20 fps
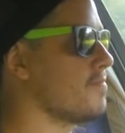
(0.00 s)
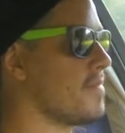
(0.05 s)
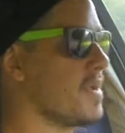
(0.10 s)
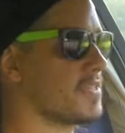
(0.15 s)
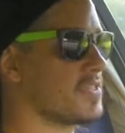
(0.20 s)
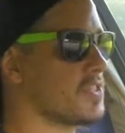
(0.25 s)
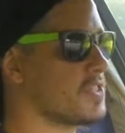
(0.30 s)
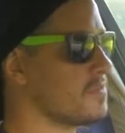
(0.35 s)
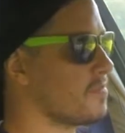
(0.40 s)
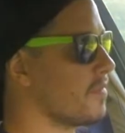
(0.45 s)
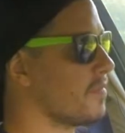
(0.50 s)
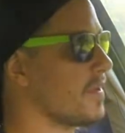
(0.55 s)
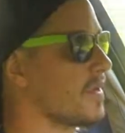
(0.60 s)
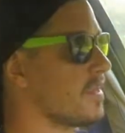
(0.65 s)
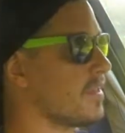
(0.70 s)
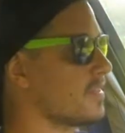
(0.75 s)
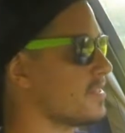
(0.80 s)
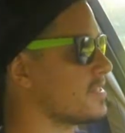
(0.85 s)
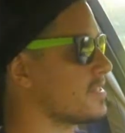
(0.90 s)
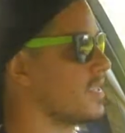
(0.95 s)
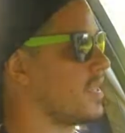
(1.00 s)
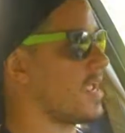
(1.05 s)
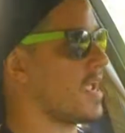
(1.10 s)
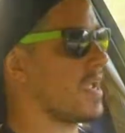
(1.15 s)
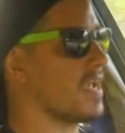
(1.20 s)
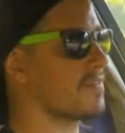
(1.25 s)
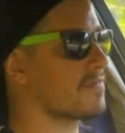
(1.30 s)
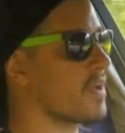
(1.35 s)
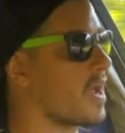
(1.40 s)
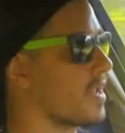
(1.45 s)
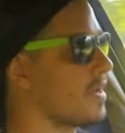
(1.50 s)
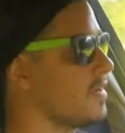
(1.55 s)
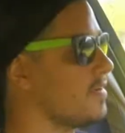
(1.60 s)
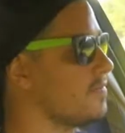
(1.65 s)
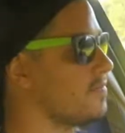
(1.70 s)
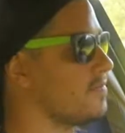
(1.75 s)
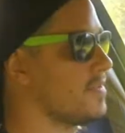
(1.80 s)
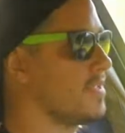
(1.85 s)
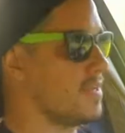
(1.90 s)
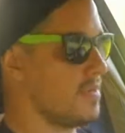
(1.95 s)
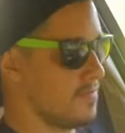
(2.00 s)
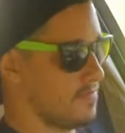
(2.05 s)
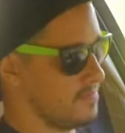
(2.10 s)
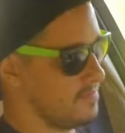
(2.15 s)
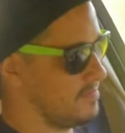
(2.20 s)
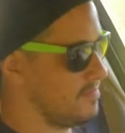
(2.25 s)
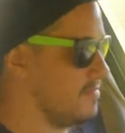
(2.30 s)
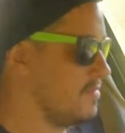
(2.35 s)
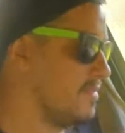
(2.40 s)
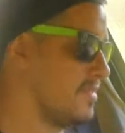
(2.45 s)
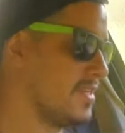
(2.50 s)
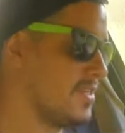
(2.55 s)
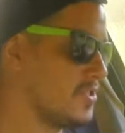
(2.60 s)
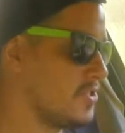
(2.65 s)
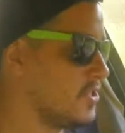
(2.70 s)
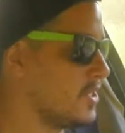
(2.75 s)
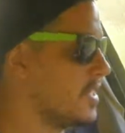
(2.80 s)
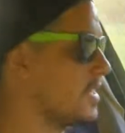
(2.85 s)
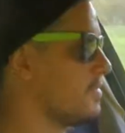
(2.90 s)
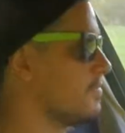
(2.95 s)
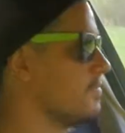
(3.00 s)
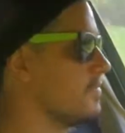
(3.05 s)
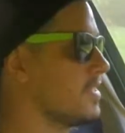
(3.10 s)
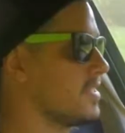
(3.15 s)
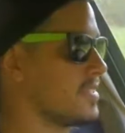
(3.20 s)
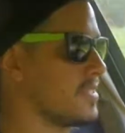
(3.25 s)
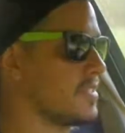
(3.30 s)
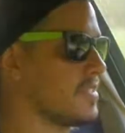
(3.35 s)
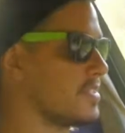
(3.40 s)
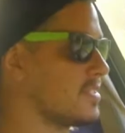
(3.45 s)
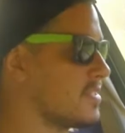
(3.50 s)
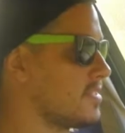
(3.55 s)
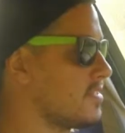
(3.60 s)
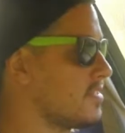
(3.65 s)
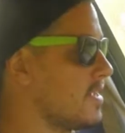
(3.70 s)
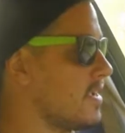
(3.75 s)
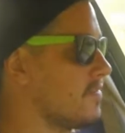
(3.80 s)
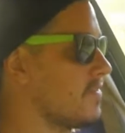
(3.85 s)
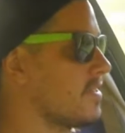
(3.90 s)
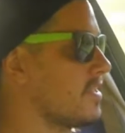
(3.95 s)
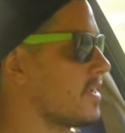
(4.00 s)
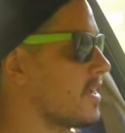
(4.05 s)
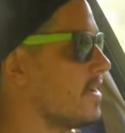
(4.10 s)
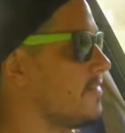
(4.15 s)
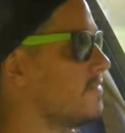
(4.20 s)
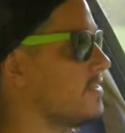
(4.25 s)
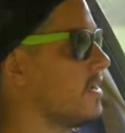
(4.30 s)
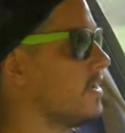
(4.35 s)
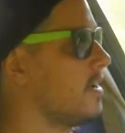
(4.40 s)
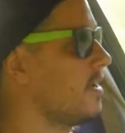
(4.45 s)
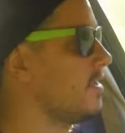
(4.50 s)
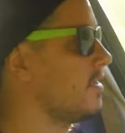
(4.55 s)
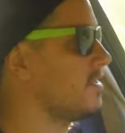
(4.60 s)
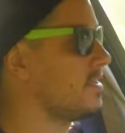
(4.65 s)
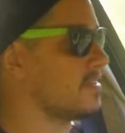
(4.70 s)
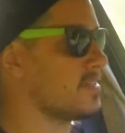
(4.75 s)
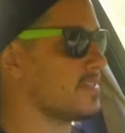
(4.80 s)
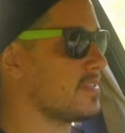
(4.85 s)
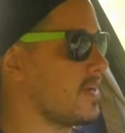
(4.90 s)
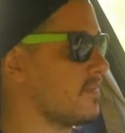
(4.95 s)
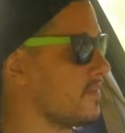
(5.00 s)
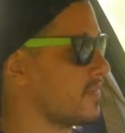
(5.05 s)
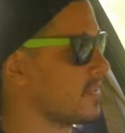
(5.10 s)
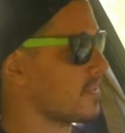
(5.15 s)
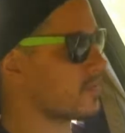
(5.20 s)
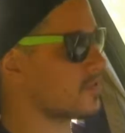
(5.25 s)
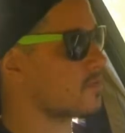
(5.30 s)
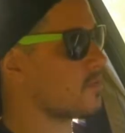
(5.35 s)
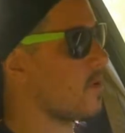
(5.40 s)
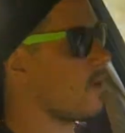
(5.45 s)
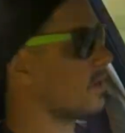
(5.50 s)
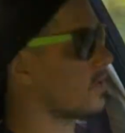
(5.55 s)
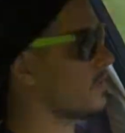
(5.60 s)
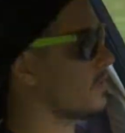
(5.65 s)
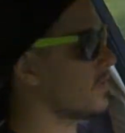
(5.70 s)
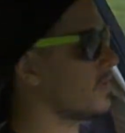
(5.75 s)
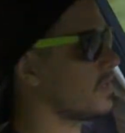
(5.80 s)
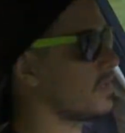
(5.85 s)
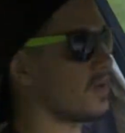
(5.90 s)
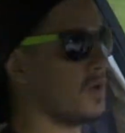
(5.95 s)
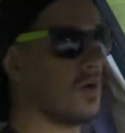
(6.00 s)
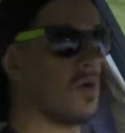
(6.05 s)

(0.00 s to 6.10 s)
messaged him immediately, said, hey, I've got this Jeep, this is everything I've done, this is everything that's wrong with it,